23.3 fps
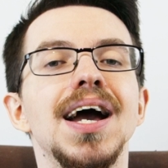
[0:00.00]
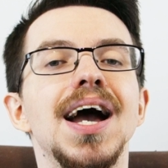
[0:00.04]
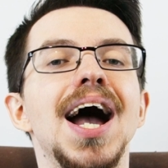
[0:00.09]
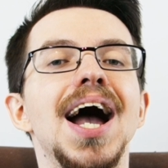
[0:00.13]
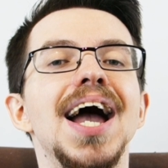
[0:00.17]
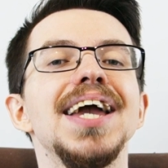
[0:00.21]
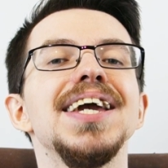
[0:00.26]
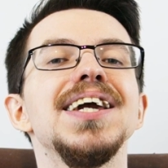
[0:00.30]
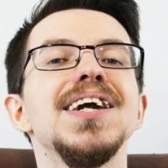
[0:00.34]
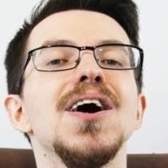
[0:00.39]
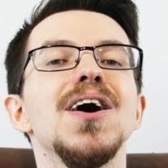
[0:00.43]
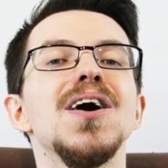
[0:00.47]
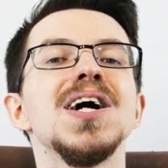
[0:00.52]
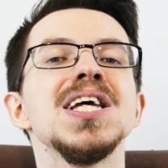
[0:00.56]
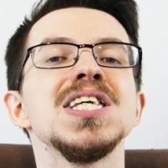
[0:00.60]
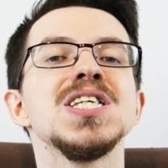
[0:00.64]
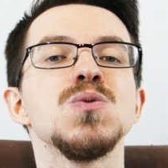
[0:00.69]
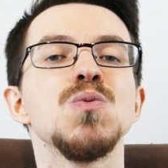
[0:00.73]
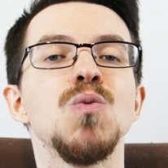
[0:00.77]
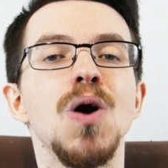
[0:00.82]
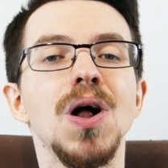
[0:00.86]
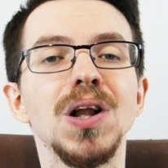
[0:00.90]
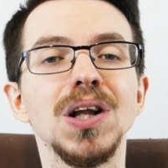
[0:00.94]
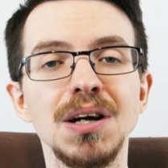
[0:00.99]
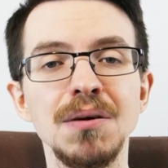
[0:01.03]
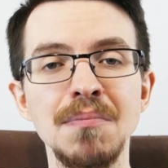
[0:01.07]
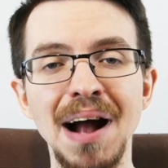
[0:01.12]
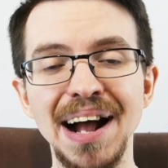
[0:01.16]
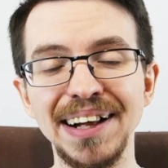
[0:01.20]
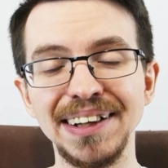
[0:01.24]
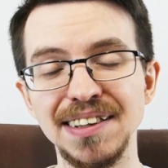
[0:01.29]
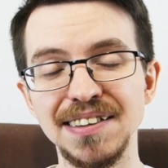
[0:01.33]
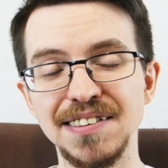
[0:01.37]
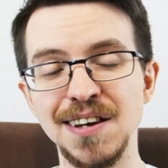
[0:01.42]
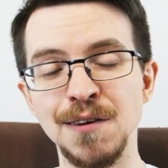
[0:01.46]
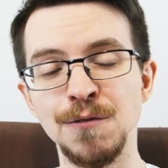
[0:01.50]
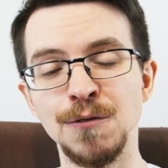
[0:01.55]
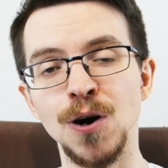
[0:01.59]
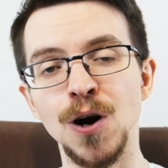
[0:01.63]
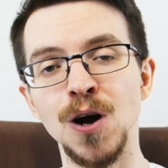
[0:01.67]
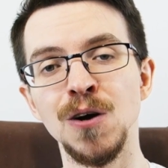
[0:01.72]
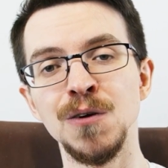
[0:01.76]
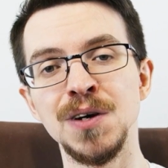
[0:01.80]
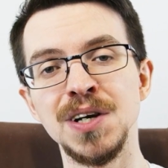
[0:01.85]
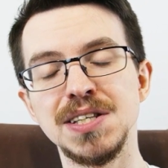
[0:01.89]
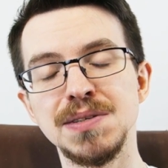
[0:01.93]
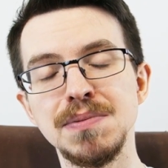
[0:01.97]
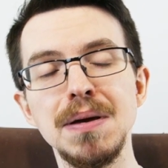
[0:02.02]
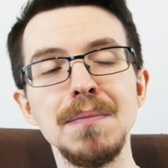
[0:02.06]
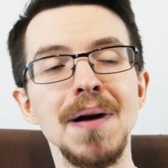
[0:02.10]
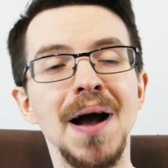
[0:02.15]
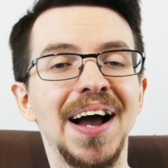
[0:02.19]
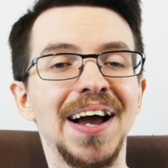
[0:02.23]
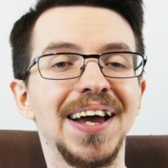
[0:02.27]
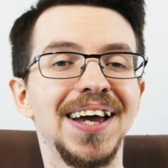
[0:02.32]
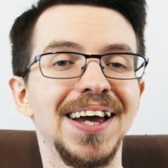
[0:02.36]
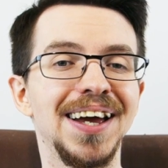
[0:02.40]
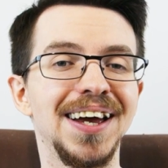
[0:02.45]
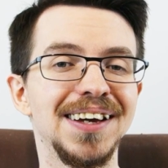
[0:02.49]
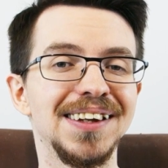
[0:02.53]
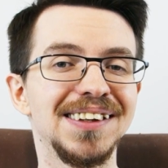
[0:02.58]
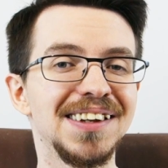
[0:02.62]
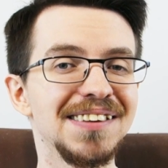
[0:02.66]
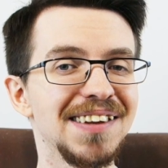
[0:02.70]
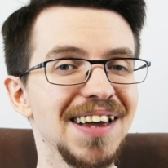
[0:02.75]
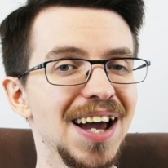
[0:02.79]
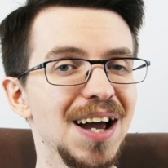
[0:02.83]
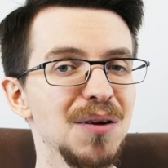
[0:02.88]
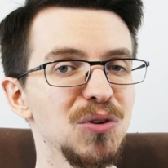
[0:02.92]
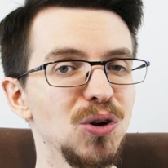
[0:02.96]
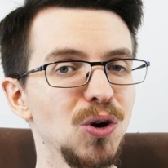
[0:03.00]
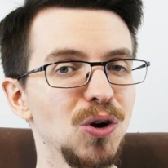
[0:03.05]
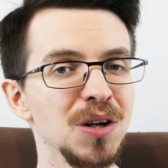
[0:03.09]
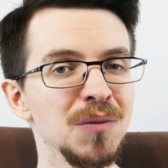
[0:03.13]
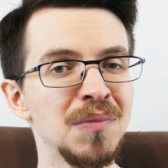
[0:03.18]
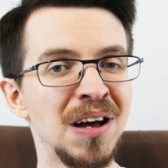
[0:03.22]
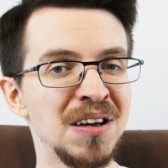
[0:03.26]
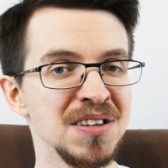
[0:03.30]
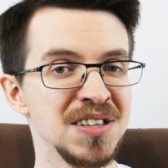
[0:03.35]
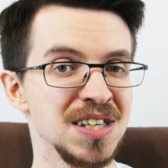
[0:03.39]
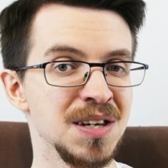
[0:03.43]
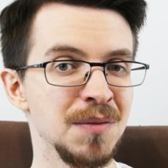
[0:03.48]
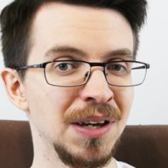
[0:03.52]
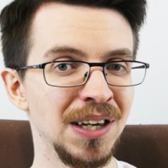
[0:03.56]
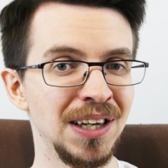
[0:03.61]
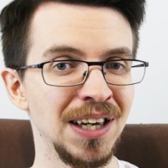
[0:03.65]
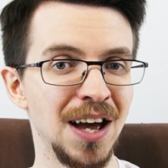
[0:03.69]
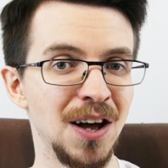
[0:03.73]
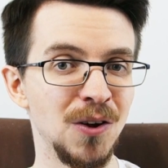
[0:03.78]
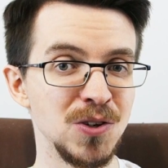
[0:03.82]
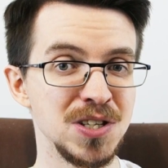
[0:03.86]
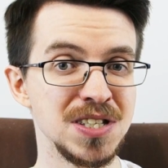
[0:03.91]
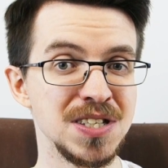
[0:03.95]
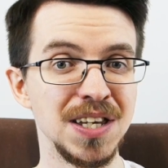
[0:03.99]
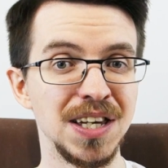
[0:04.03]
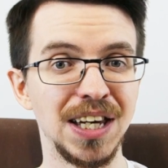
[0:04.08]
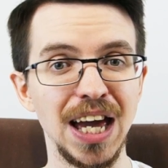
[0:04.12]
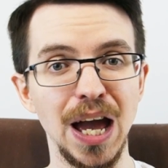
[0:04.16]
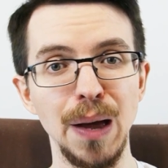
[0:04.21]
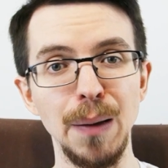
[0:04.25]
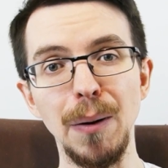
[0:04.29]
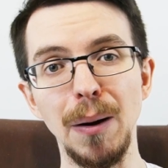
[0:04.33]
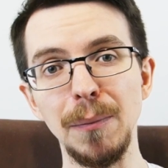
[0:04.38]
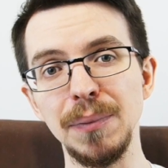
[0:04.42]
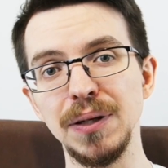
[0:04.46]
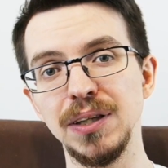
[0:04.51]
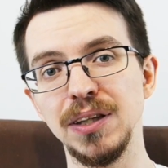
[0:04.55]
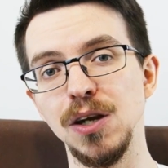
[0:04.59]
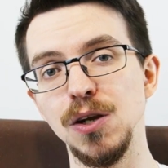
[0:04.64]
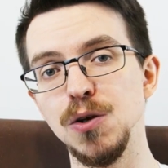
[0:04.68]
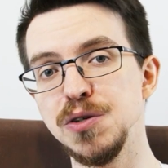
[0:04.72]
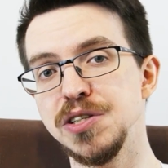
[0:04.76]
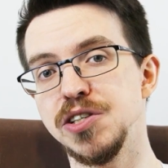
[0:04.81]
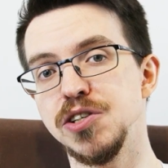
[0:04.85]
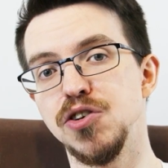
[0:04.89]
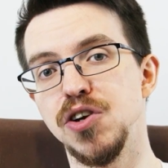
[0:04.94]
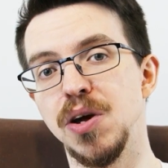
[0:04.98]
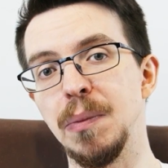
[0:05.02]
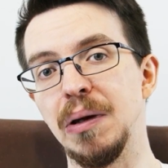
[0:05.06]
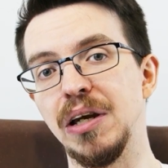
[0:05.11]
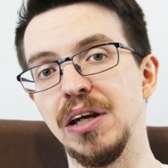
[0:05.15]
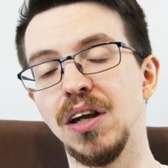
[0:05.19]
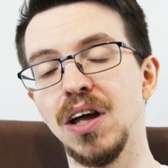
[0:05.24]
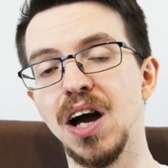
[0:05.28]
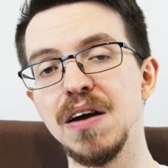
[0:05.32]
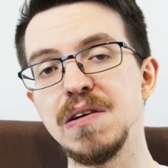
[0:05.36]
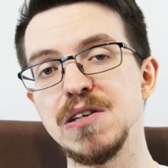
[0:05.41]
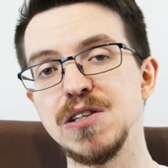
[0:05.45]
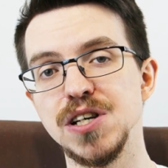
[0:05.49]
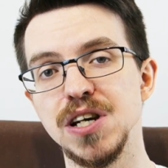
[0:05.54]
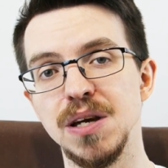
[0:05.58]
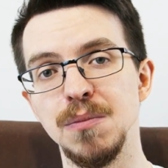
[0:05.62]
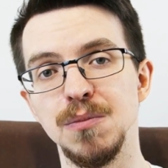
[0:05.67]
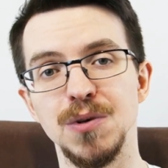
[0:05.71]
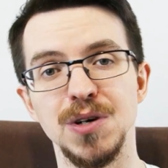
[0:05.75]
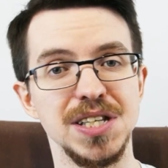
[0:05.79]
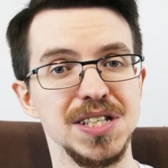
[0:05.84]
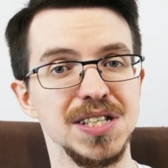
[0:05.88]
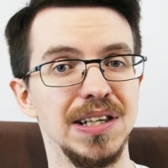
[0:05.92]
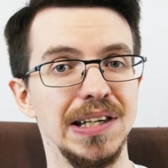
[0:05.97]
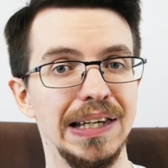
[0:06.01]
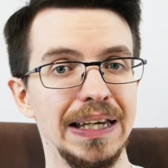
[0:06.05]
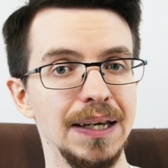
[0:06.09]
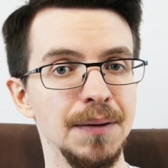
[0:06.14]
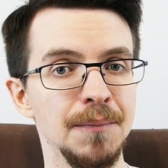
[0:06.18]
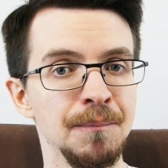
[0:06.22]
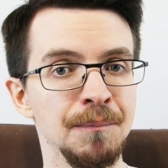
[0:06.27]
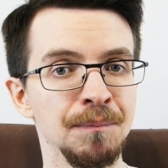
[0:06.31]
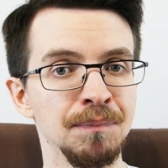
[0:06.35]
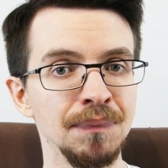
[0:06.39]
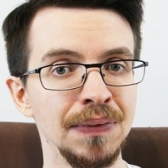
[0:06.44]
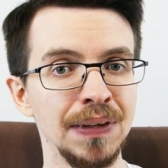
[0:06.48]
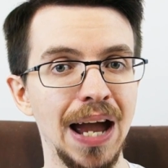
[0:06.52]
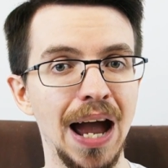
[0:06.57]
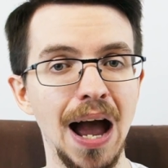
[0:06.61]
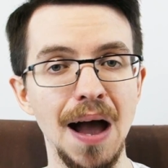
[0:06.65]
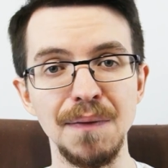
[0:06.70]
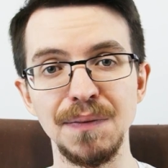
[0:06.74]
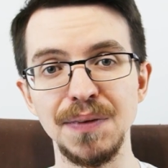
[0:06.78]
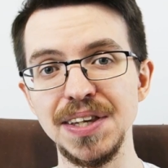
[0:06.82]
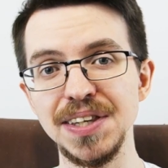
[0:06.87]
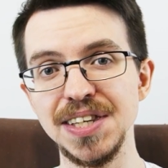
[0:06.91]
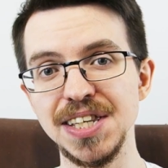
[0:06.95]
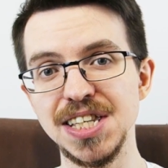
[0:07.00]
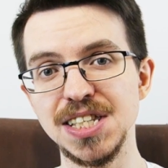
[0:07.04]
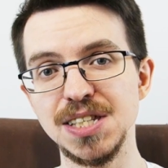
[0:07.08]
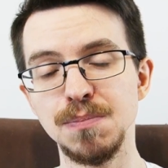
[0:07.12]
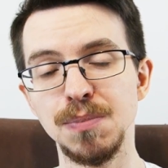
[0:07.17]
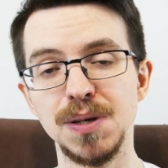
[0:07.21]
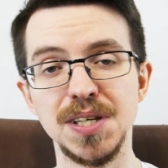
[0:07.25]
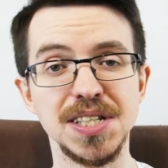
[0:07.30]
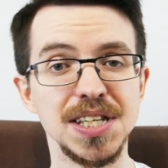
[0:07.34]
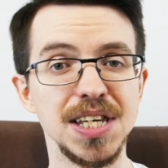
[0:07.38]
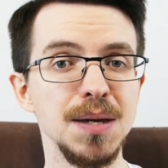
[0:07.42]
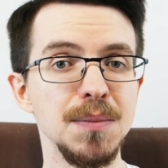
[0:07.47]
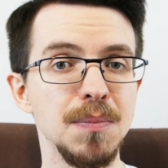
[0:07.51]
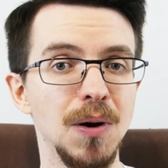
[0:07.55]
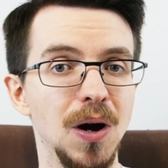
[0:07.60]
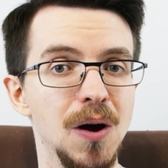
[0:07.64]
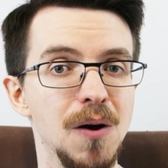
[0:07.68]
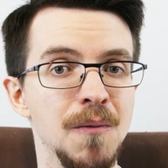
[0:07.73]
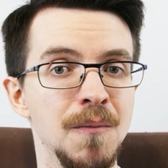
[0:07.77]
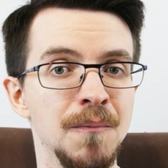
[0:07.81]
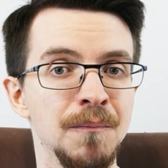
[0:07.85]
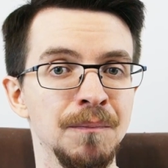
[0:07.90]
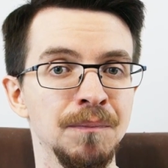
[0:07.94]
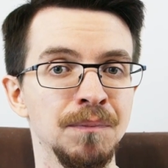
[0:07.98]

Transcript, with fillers: Hey guys, welcome back to Tipharot, it's me Matt here, and today I'm talking about something else that came up in the lucid dreaming livestream recently, and this is placebo.